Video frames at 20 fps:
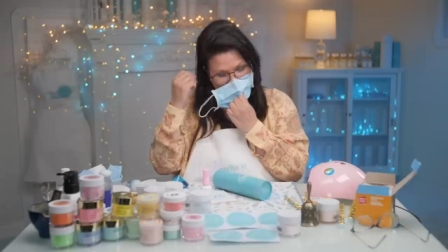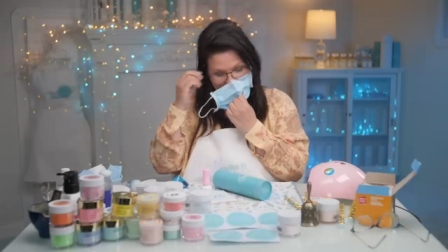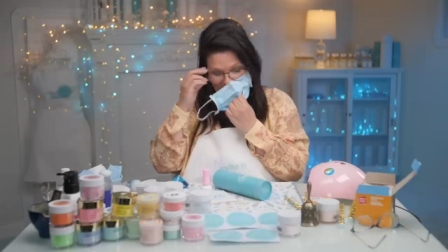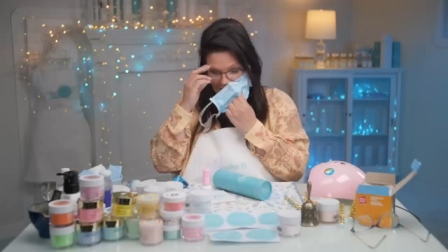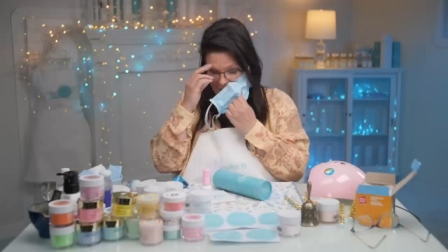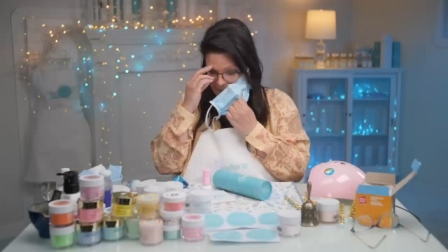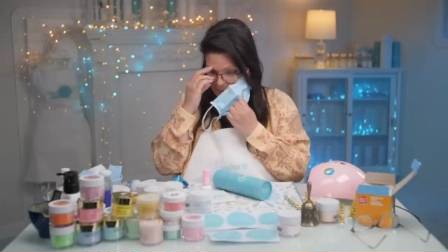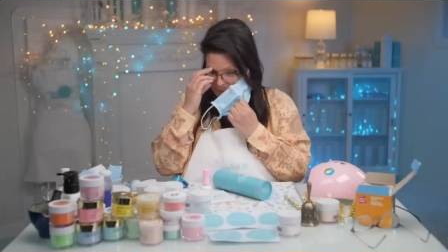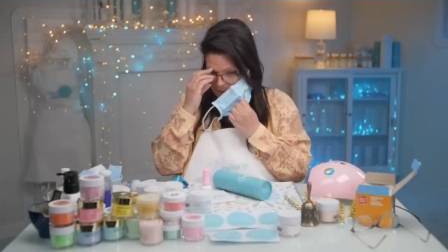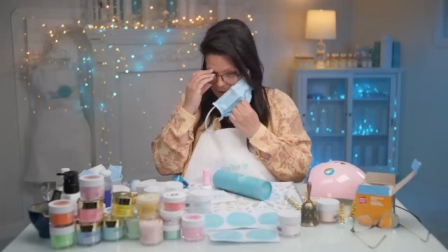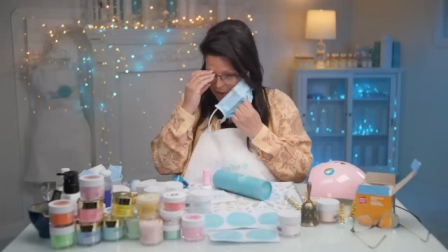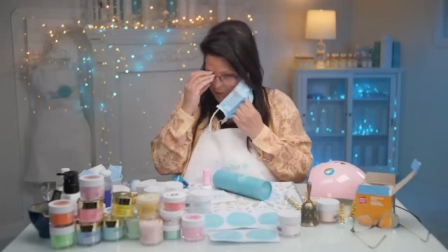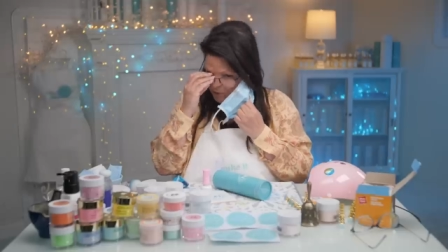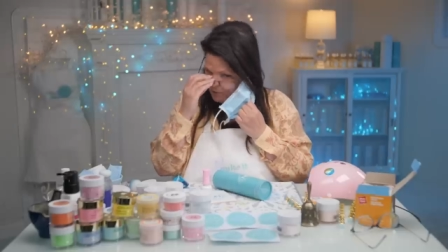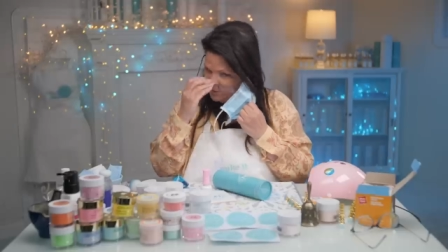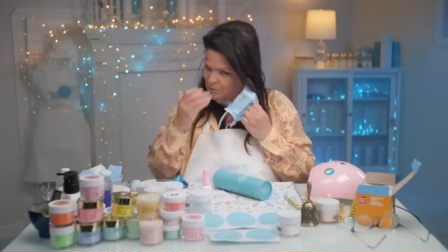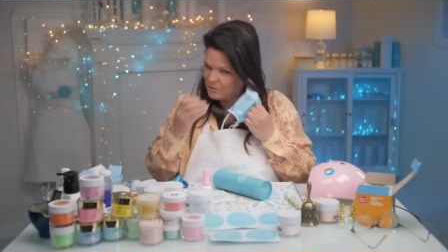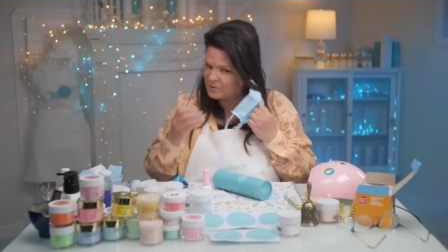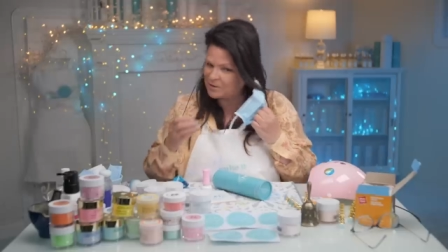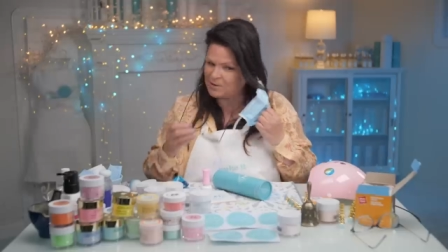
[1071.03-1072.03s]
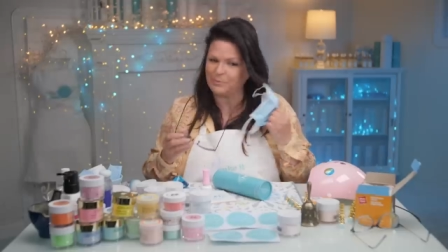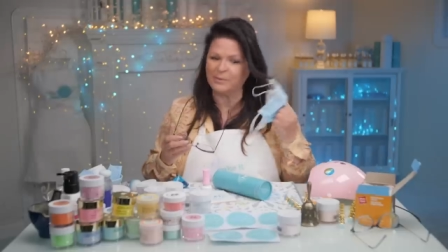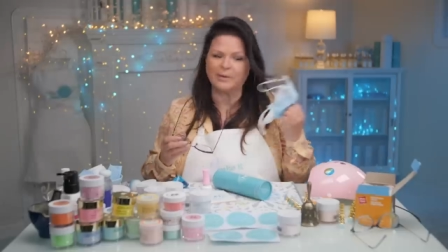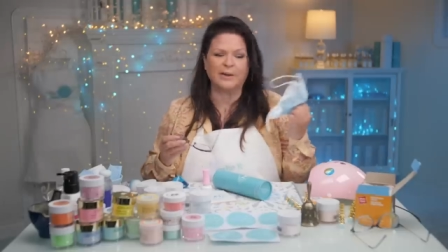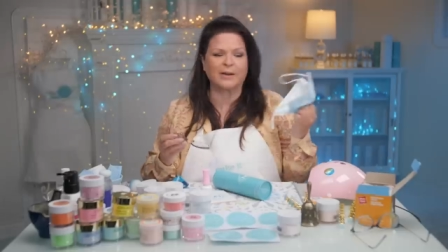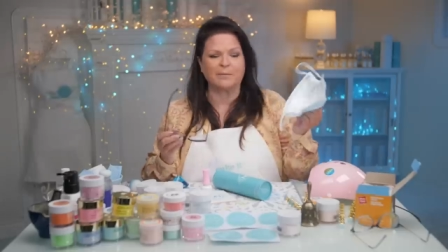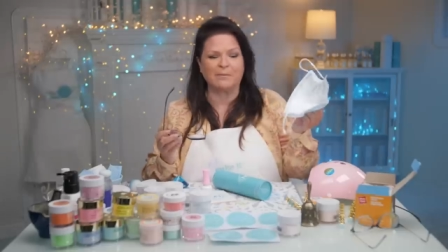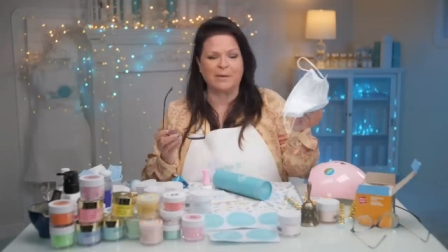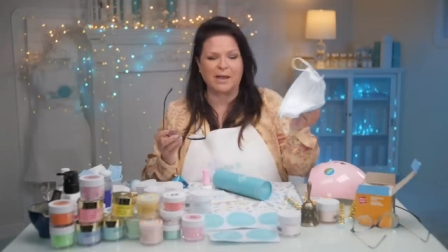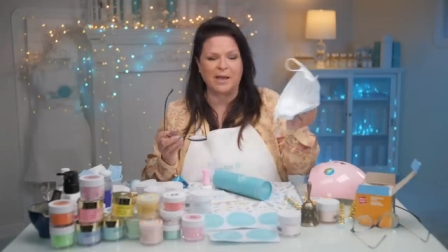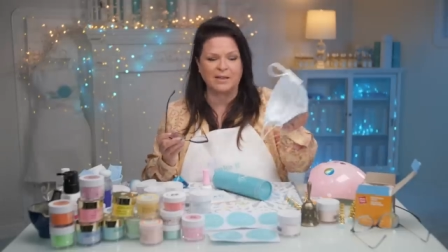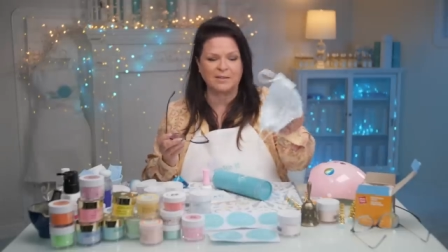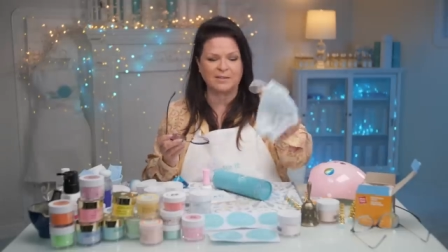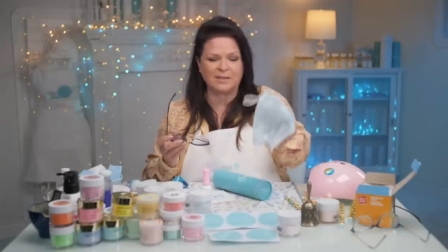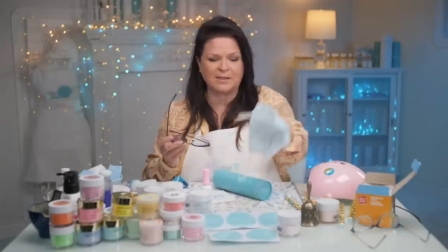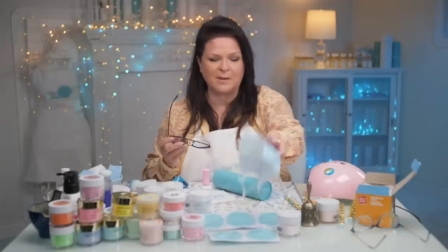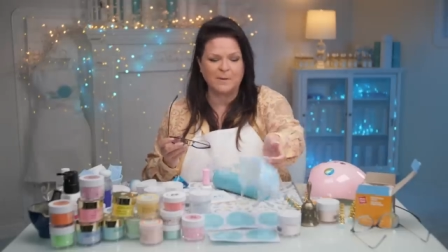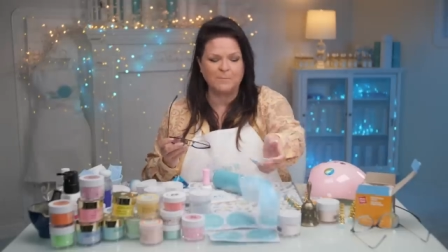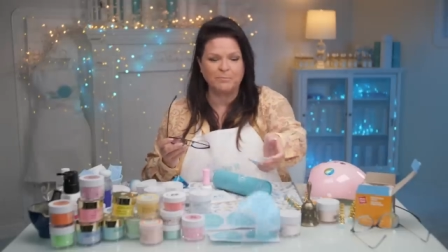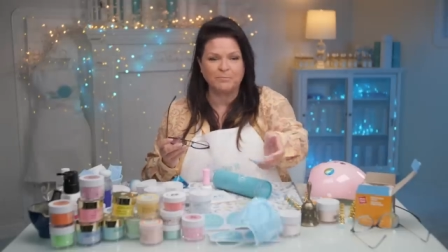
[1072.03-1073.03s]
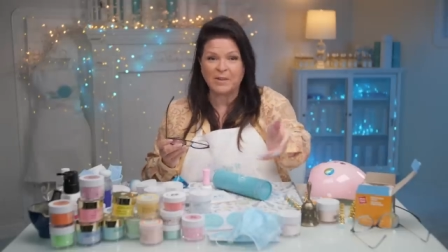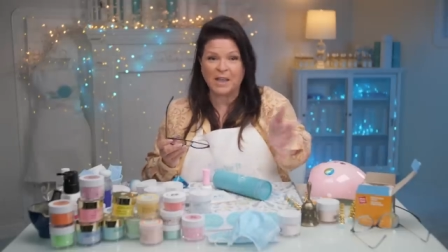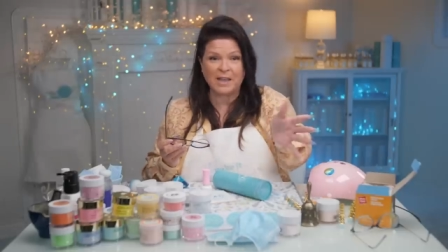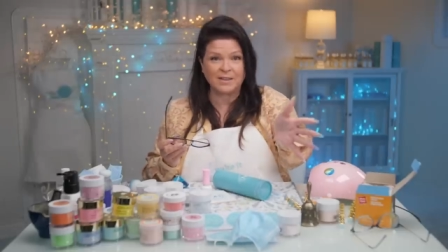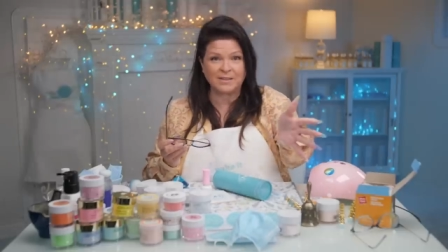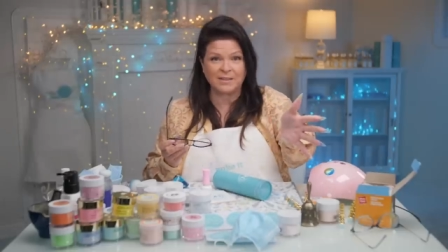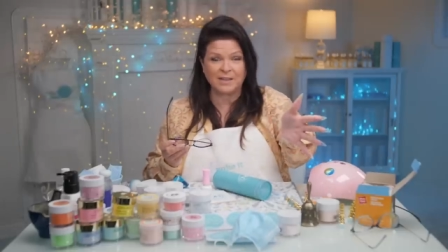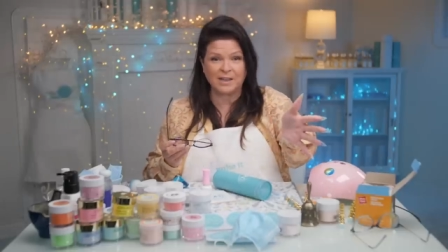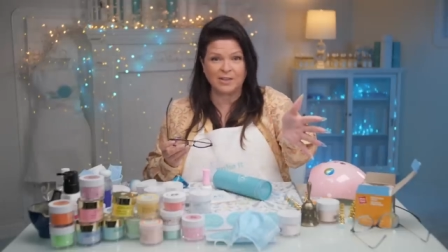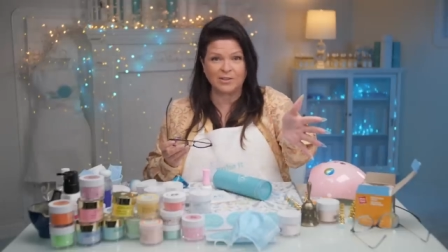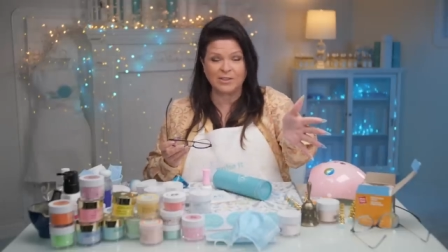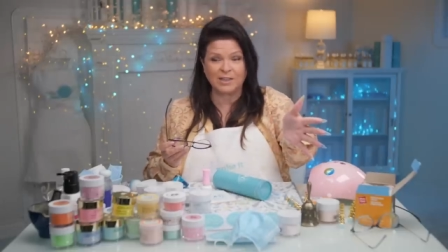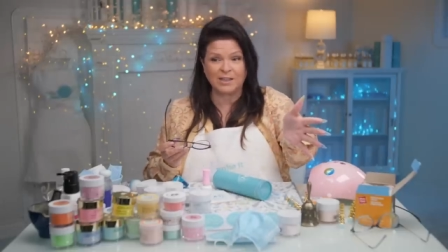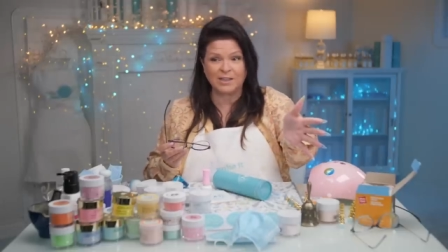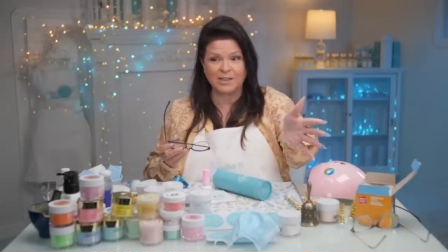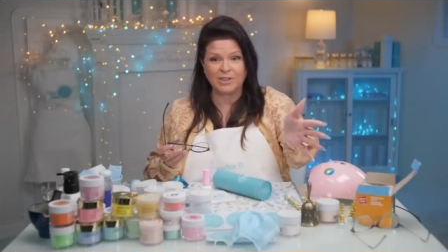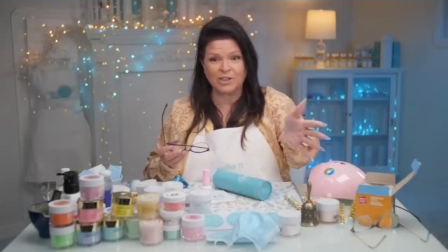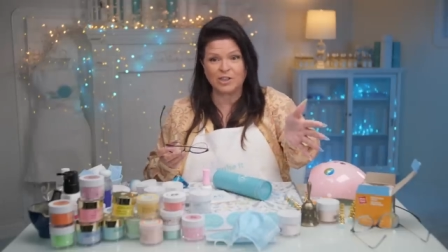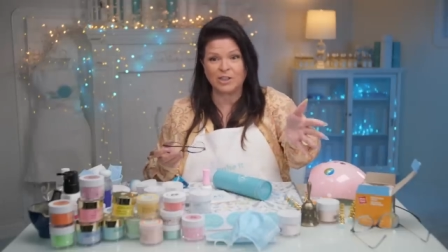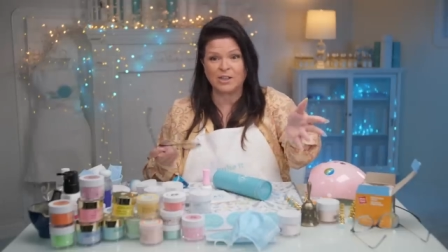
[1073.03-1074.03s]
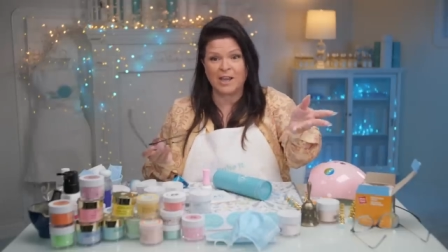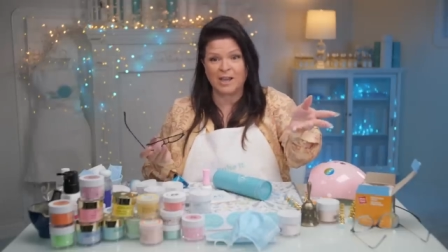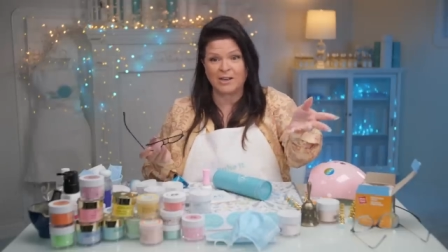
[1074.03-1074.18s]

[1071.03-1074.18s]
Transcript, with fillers: I am so Don't used to wearing now. a mask as a nail technician.